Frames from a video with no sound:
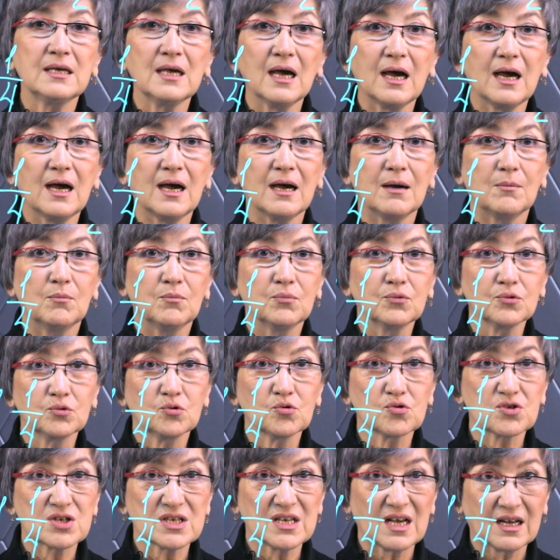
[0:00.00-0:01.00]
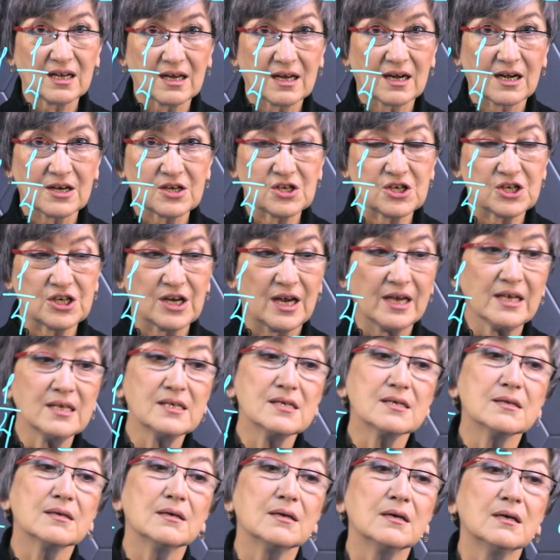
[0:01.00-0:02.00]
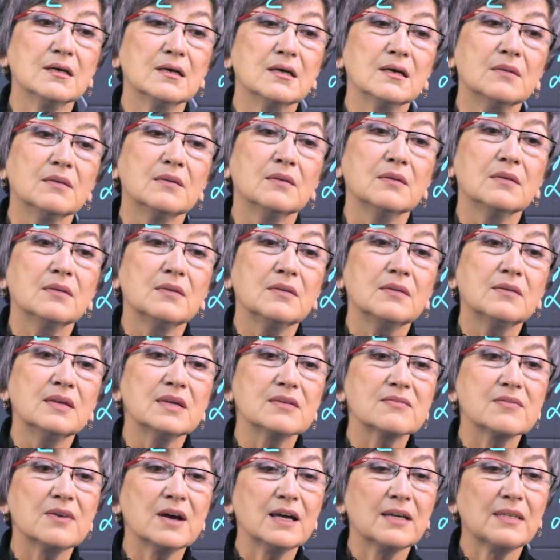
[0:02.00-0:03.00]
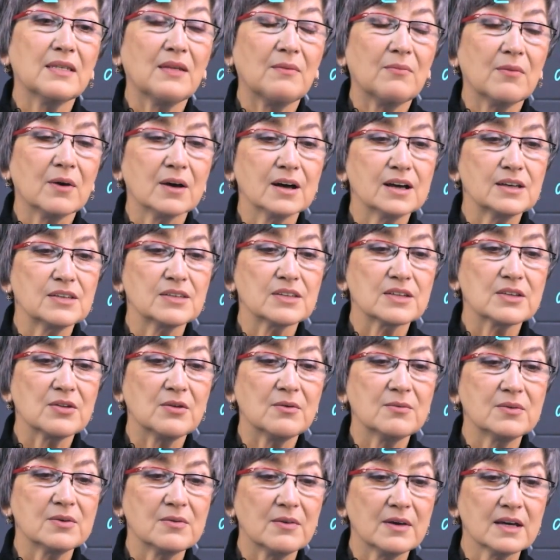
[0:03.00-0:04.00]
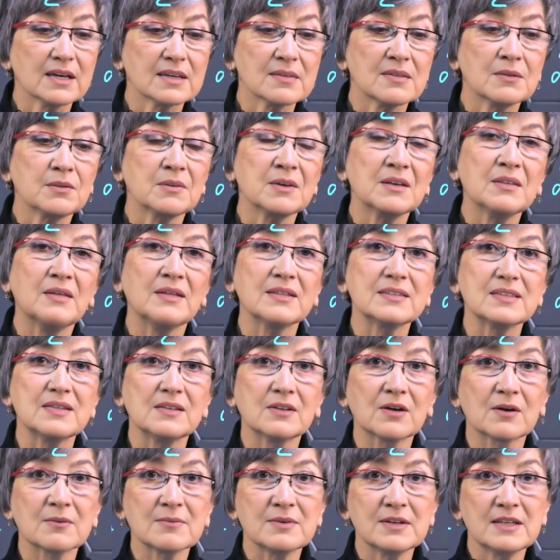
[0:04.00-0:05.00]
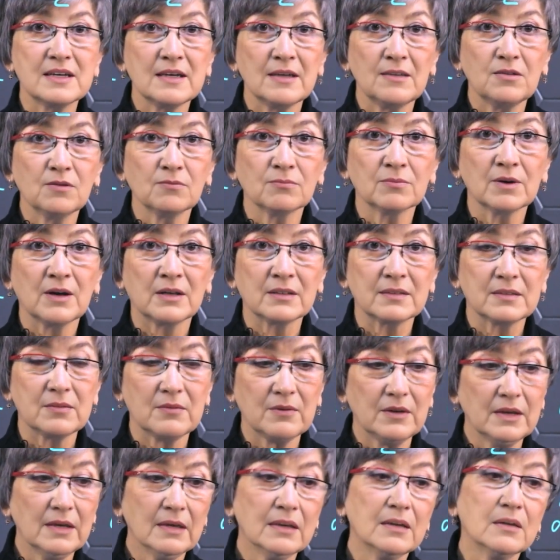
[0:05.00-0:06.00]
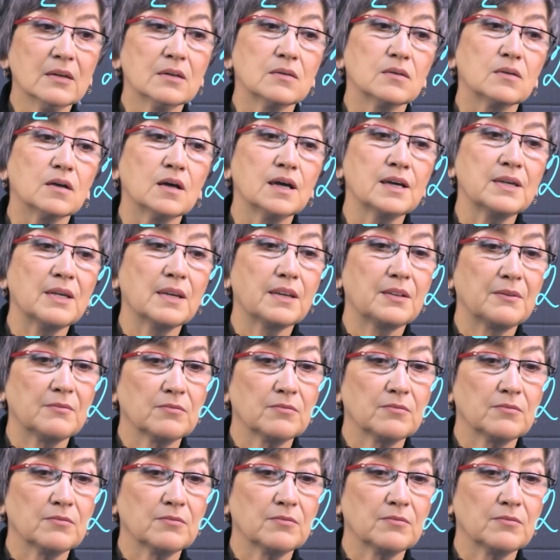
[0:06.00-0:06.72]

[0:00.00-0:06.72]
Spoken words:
I'm going to reduce. If I divide the numerator and the denominator by 3, I get a